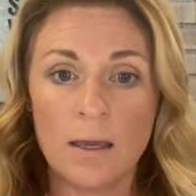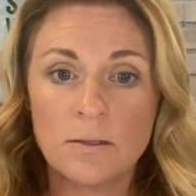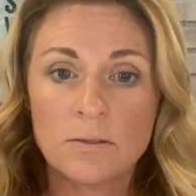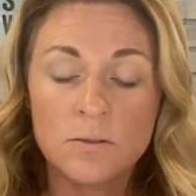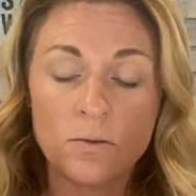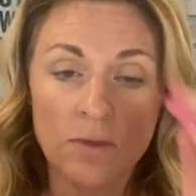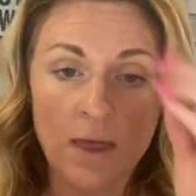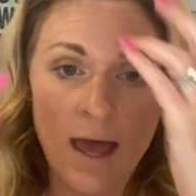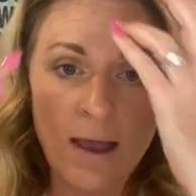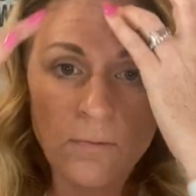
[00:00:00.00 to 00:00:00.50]

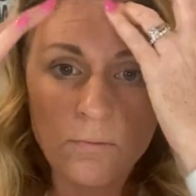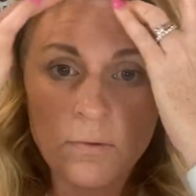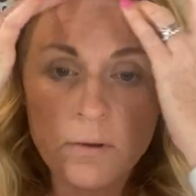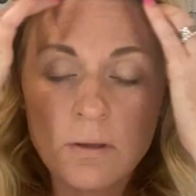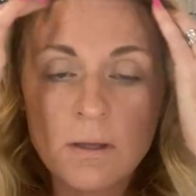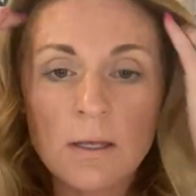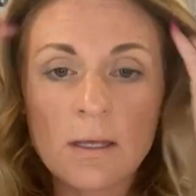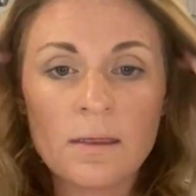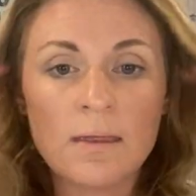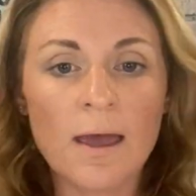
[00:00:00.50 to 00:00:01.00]
So that
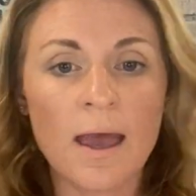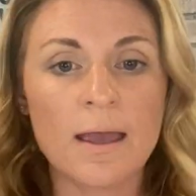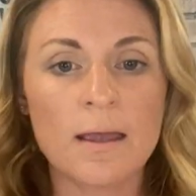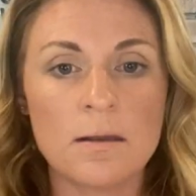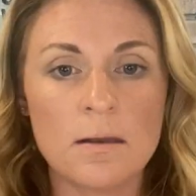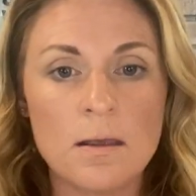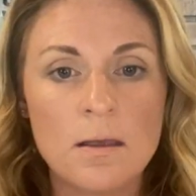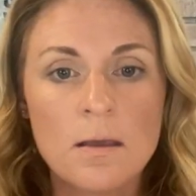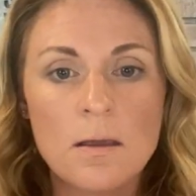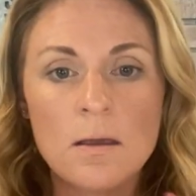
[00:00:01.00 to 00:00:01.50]
really
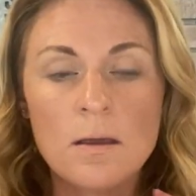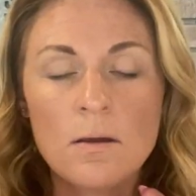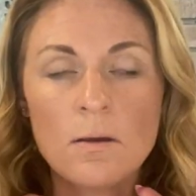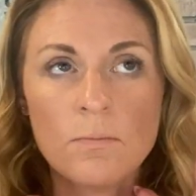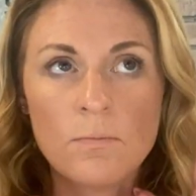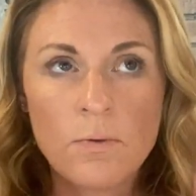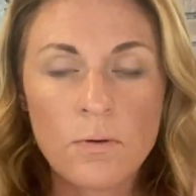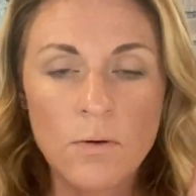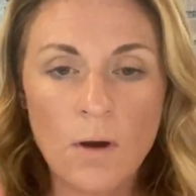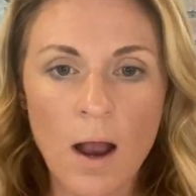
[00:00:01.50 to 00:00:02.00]
then
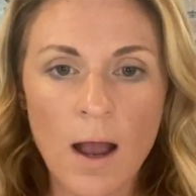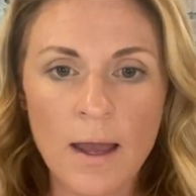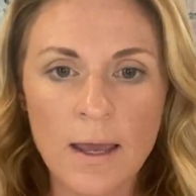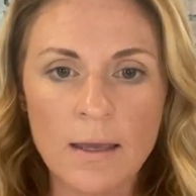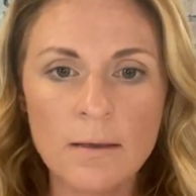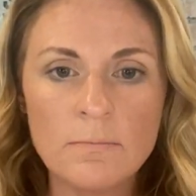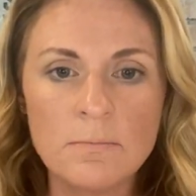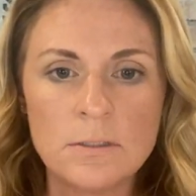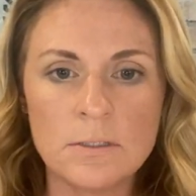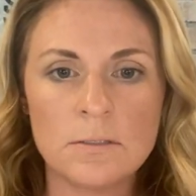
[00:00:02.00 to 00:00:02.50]

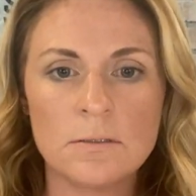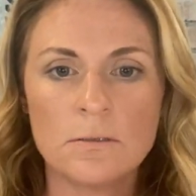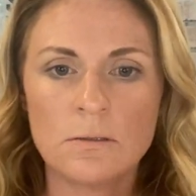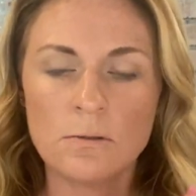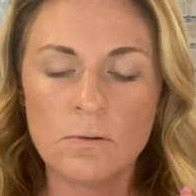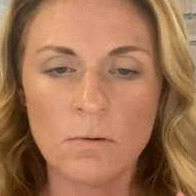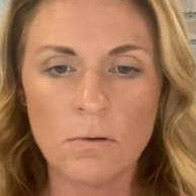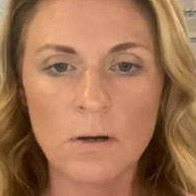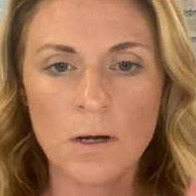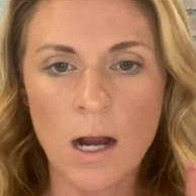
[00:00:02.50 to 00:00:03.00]
primes
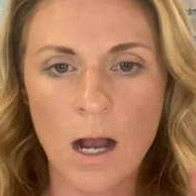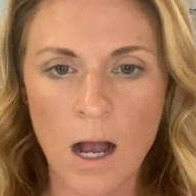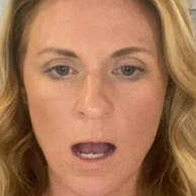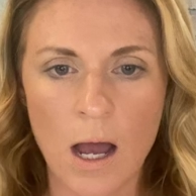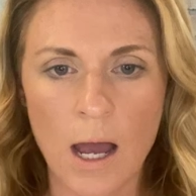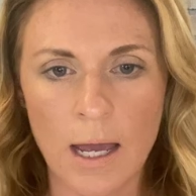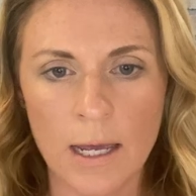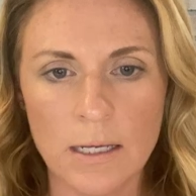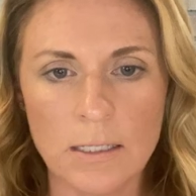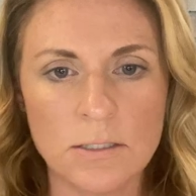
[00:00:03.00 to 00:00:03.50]
your
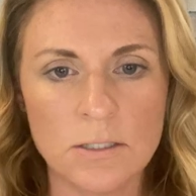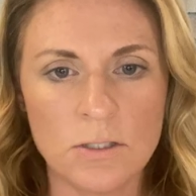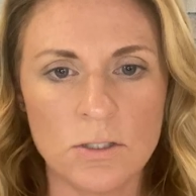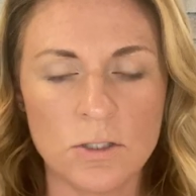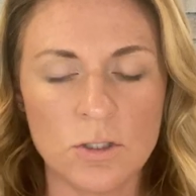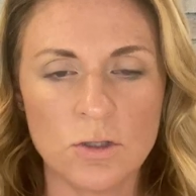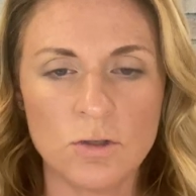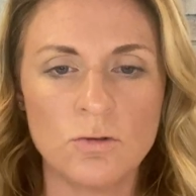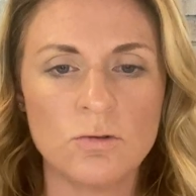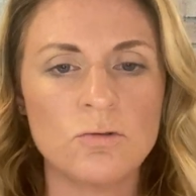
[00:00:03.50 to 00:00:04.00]
eyes
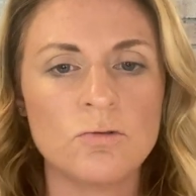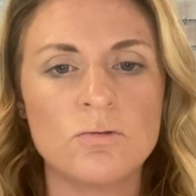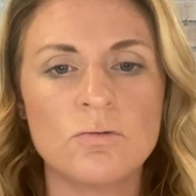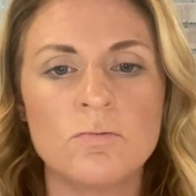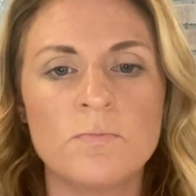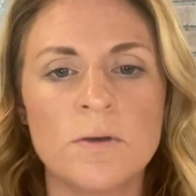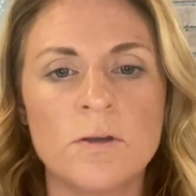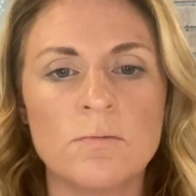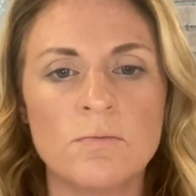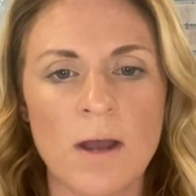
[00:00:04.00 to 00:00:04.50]
to
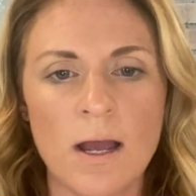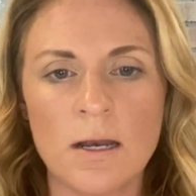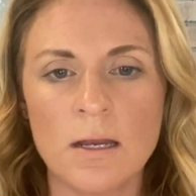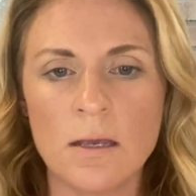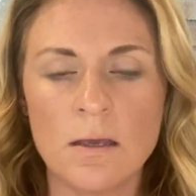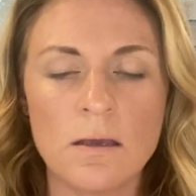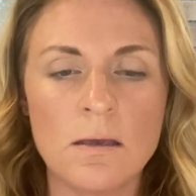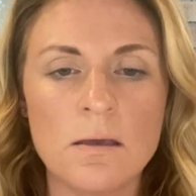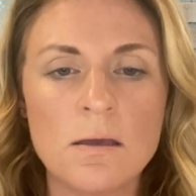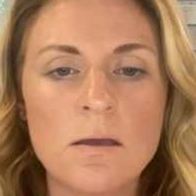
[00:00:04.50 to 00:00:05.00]
be
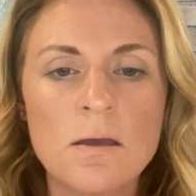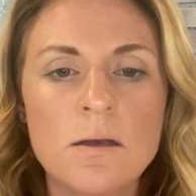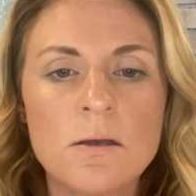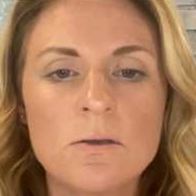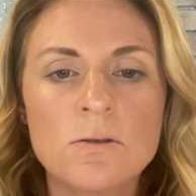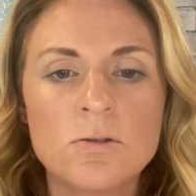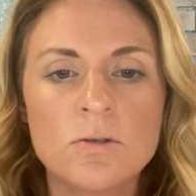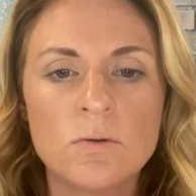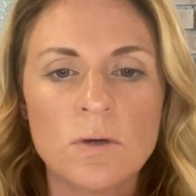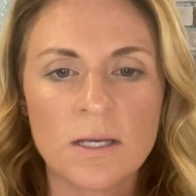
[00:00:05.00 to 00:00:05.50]
ready
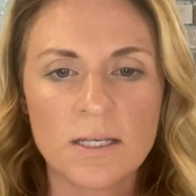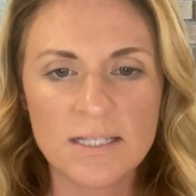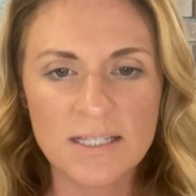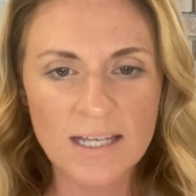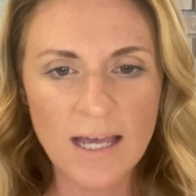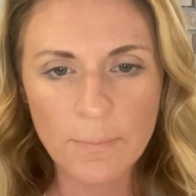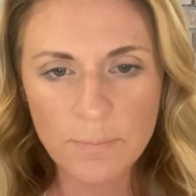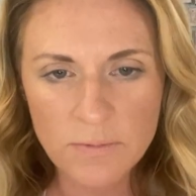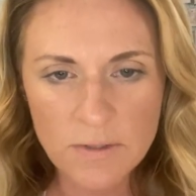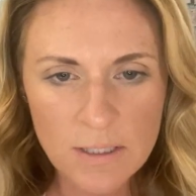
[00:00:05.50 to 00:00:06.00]
to
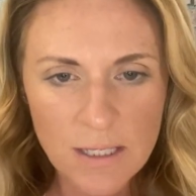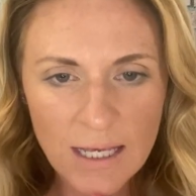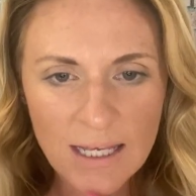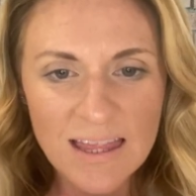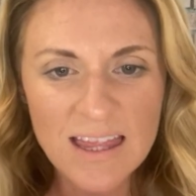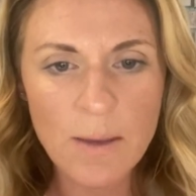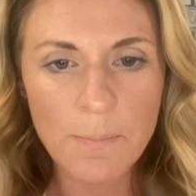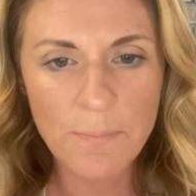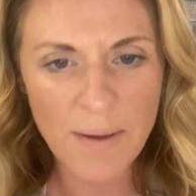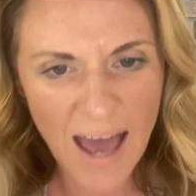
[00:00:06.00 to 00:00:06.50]
accept
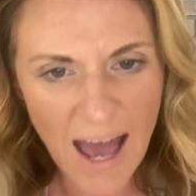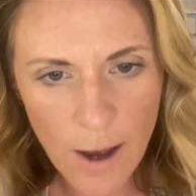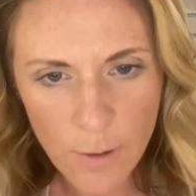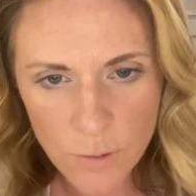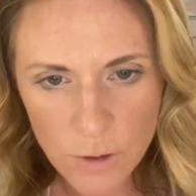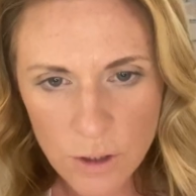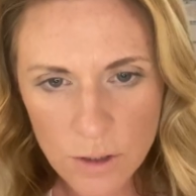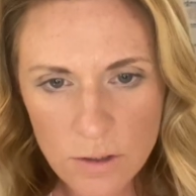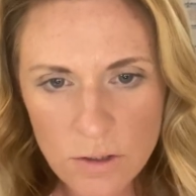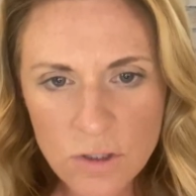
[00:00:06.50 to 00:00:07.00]
like the
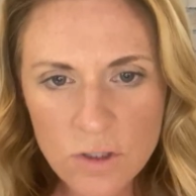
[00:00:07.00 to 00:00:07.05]
powders.